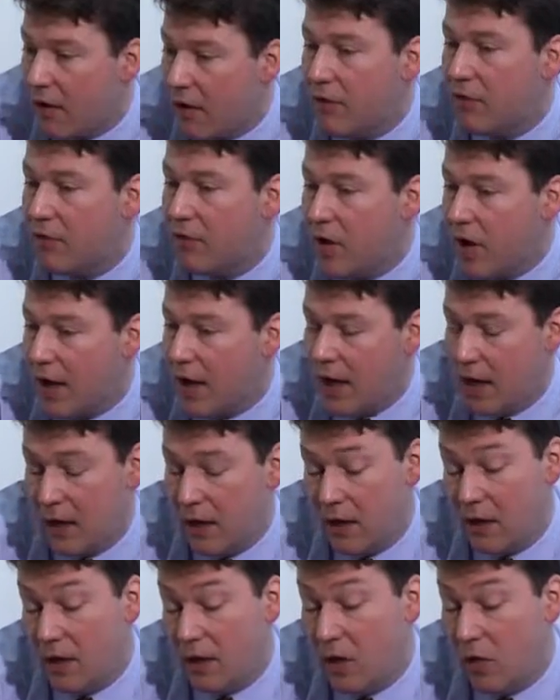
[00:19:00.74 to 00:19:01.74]

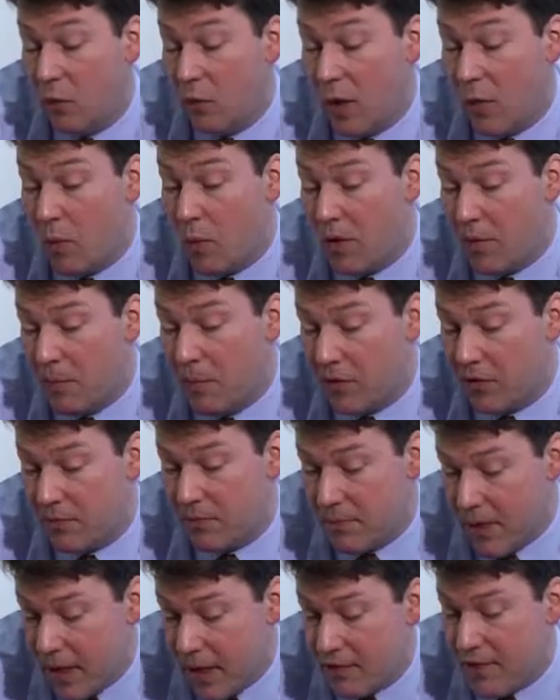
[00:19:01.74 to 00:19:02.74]
clarifying, when a
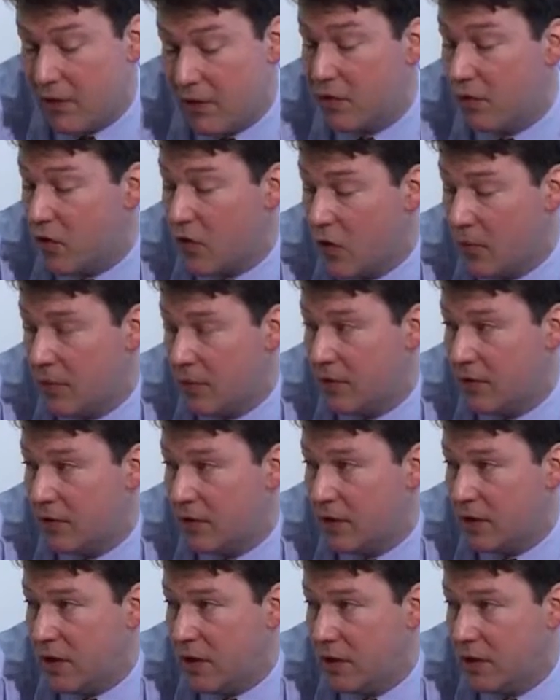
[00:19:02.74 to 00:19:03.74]
person makes that sort of
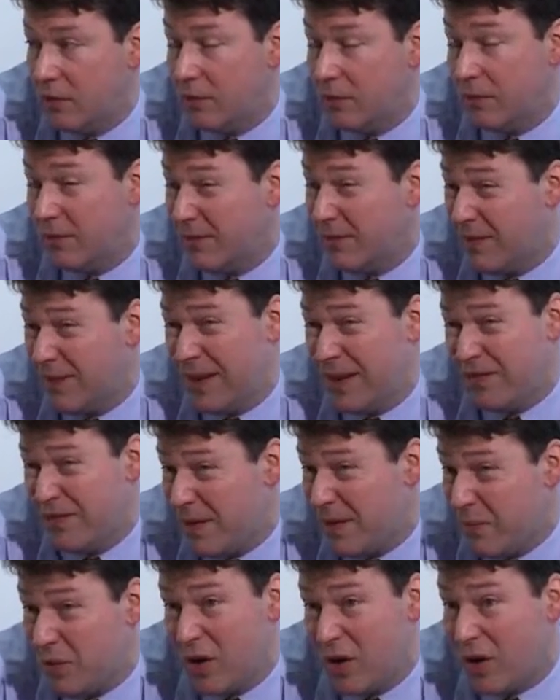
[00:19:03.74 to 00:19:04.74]
comment, is
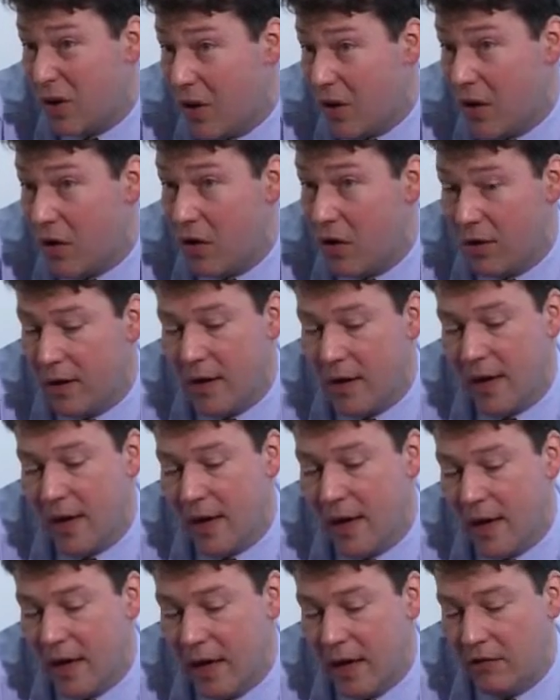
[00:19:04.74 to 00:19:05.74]
there any point going on?
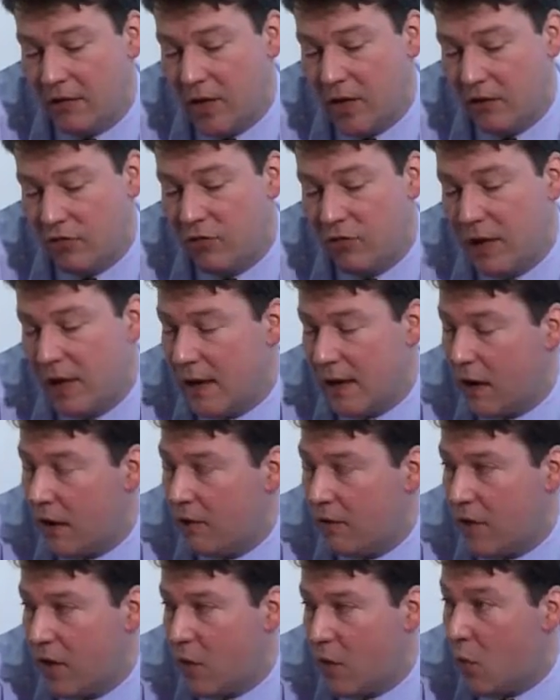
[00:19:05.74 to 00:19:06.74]
It's really
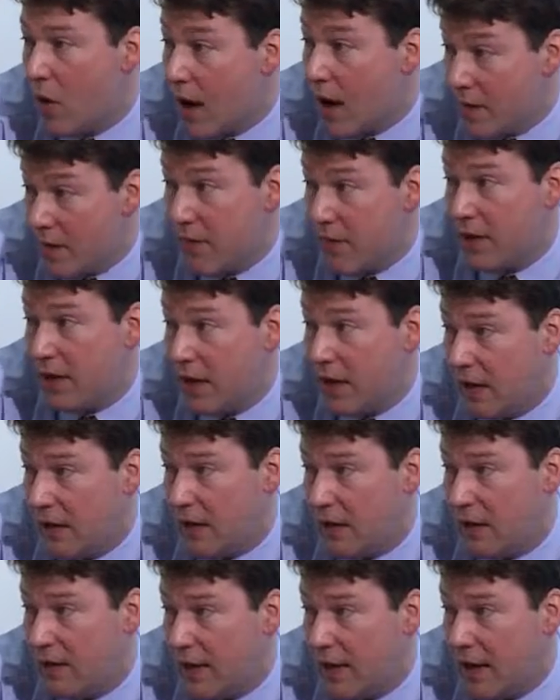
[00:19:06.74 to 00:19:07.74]
clarifying why they're
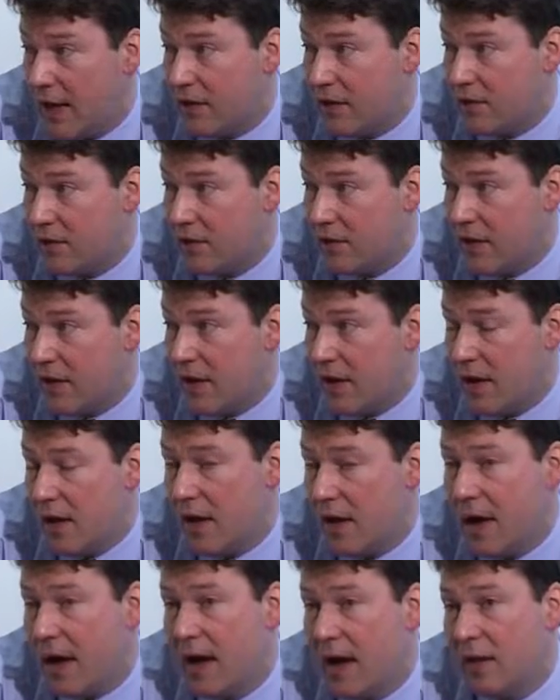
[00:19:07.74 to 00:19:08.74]
thinking like that,
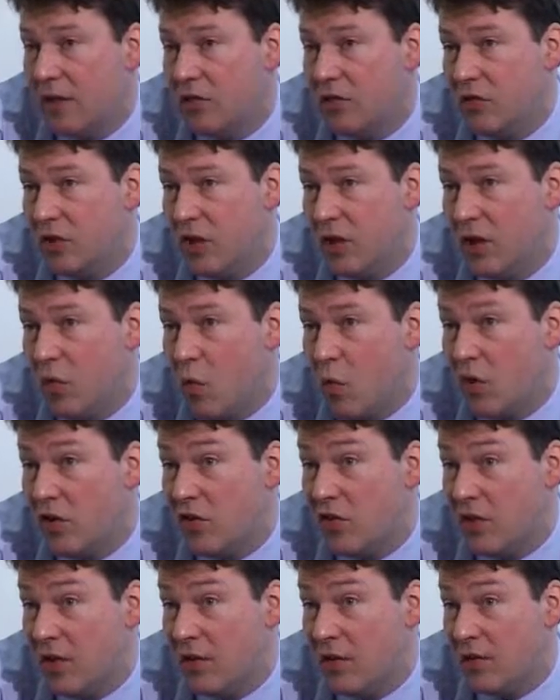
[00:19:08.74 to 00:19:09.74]
and
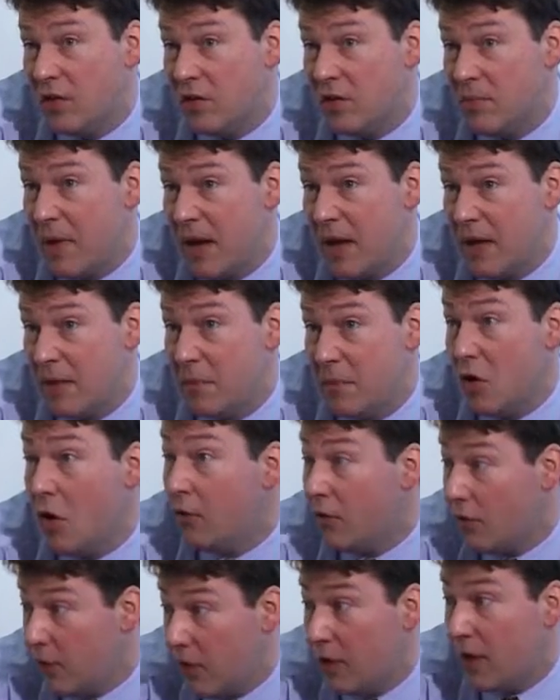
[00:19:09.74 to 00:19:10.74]
what is it that's making them
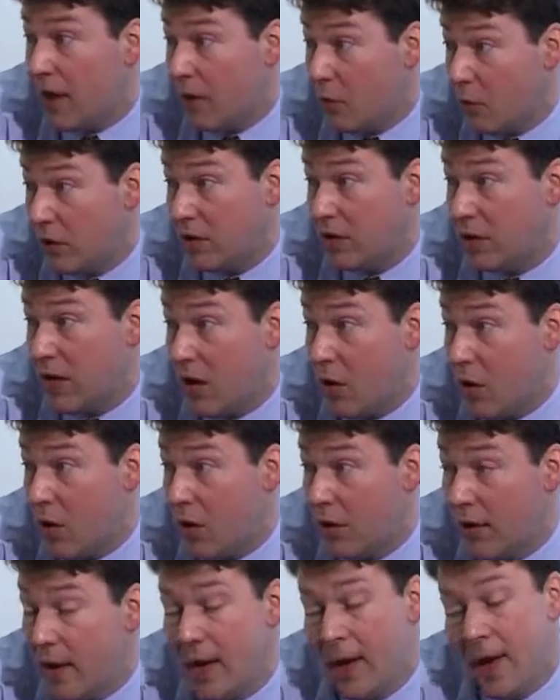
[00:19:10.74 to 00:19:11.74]
not feel like wanting to go
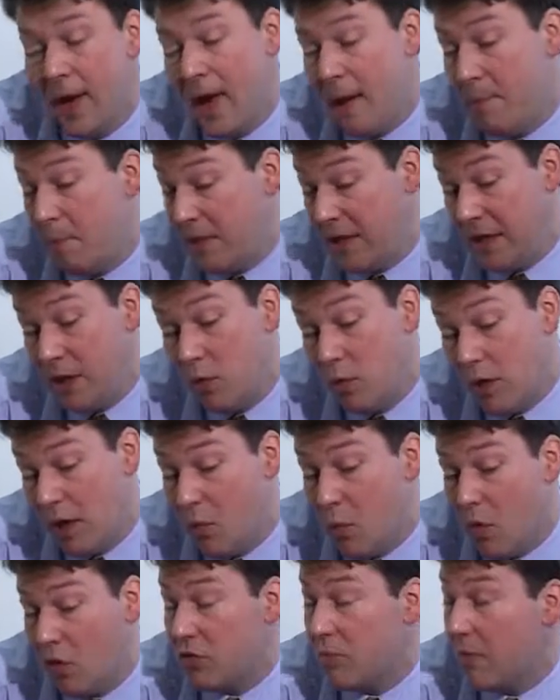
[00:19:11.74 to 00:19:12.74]
on, but
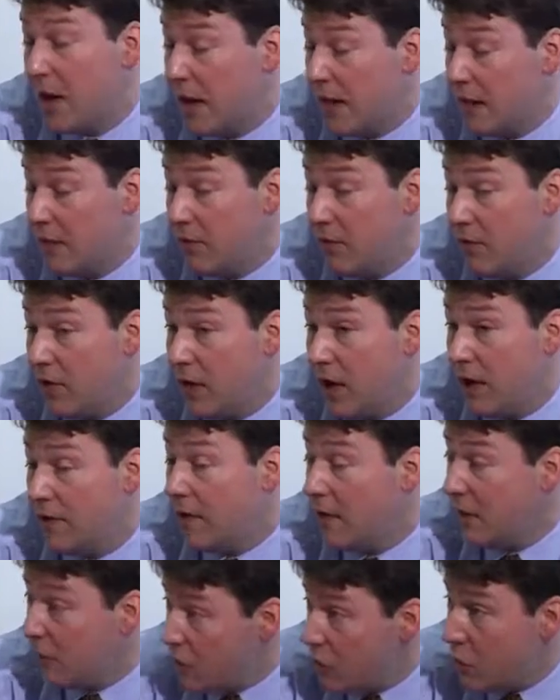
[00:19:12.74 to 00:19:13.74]
equally what's making them feel
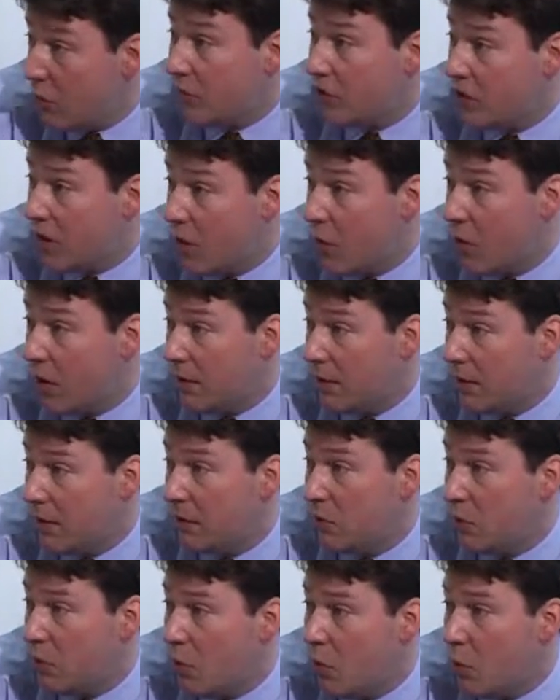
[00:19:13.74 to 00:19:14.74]
like they do want to go on. I
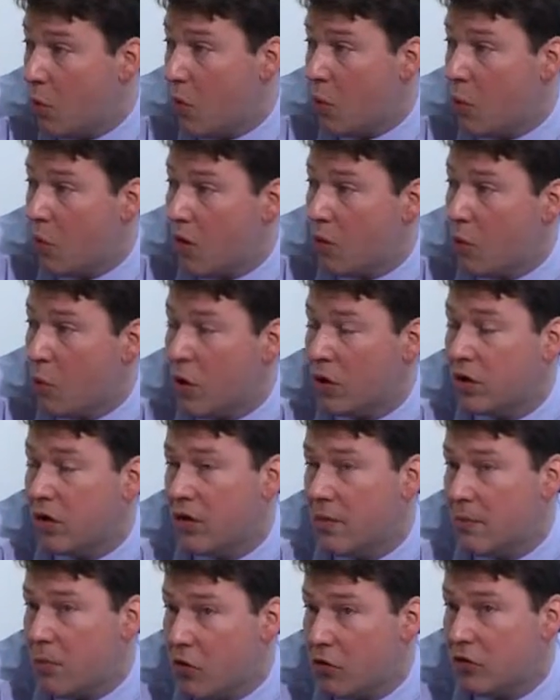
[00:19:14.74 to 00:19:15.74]
mean,
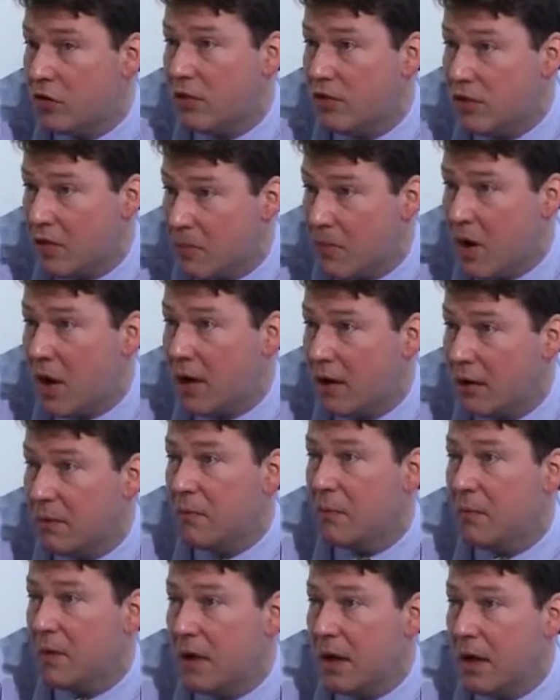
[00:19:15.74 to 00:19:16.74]
what are the positives that might
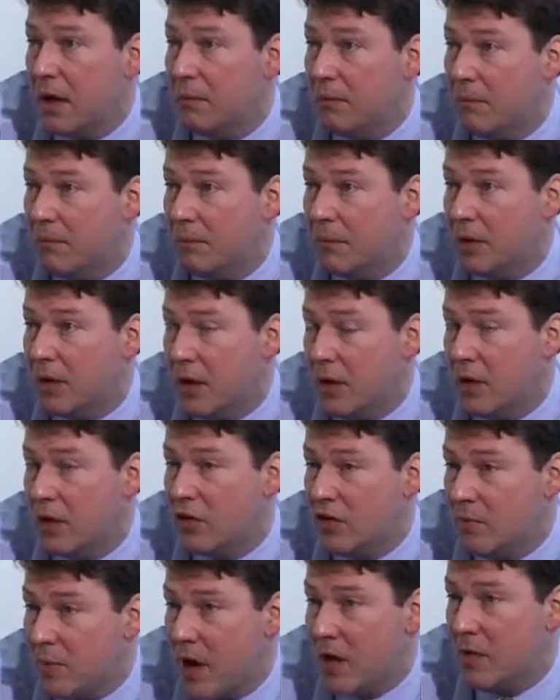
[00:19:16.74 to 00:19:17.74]

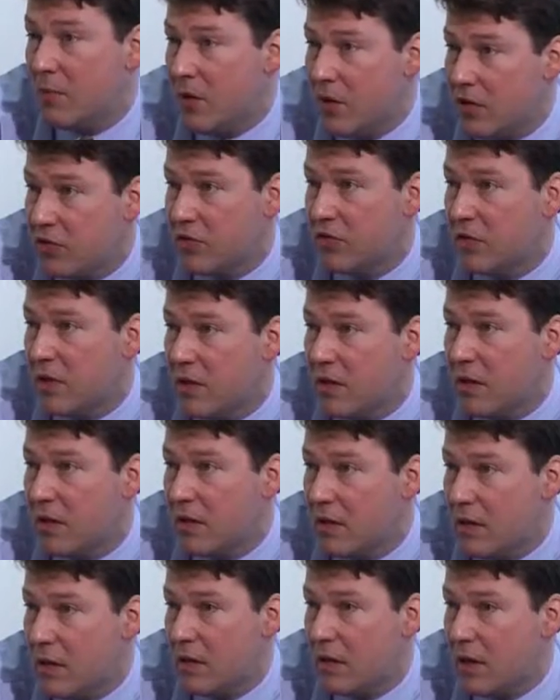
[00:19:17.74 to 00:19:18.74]
inspire the person
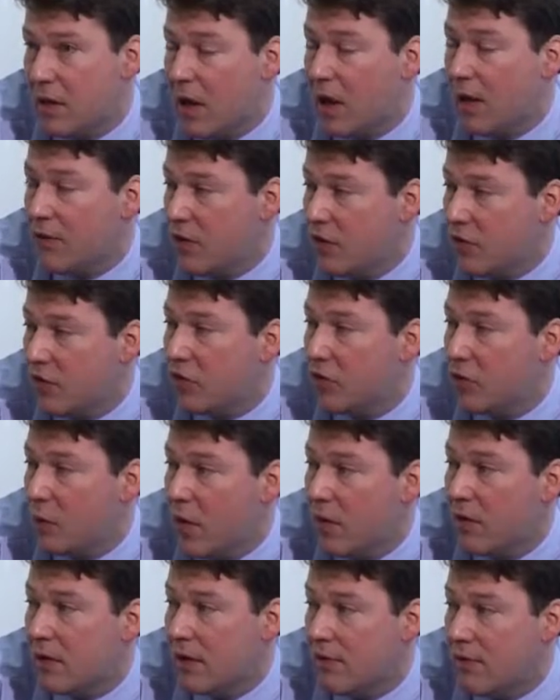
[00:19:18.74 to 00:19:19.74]
that life is
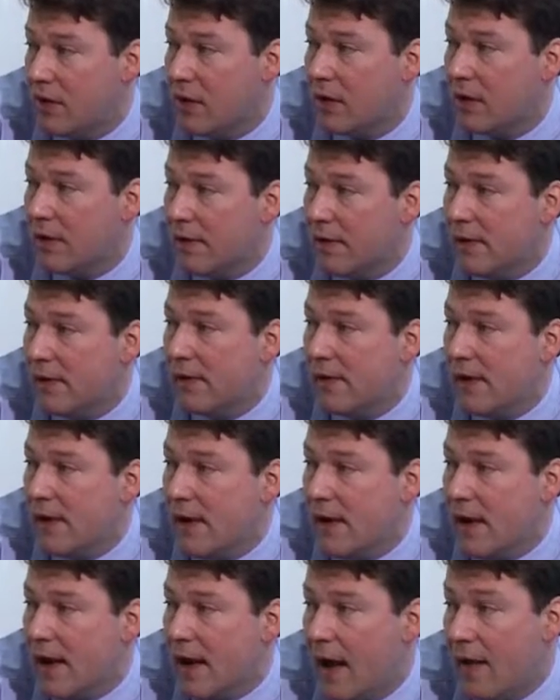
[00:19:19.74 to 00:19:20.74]
still worth living,
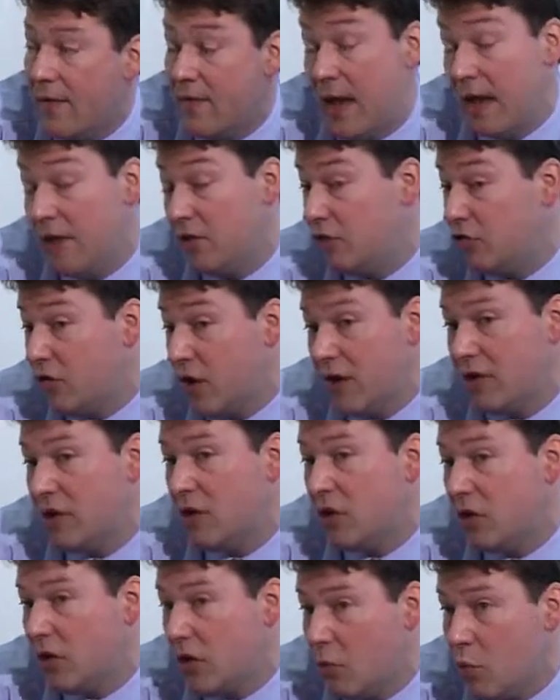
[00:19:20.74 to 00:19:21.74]
and then trying
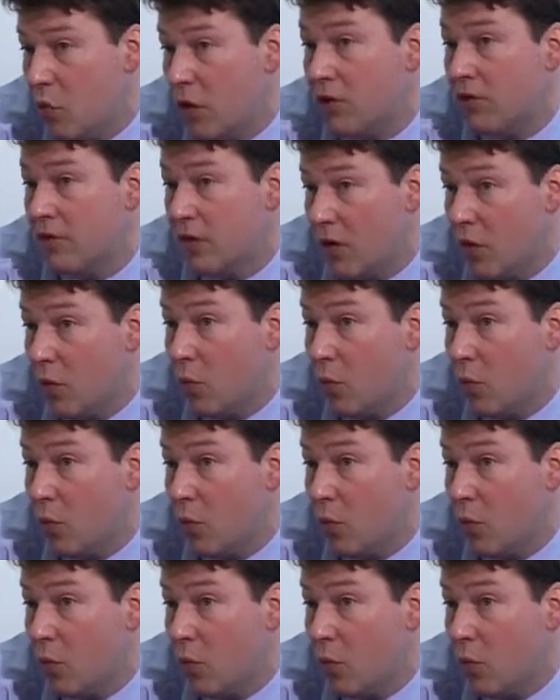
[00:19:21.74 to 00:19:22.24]
to look at what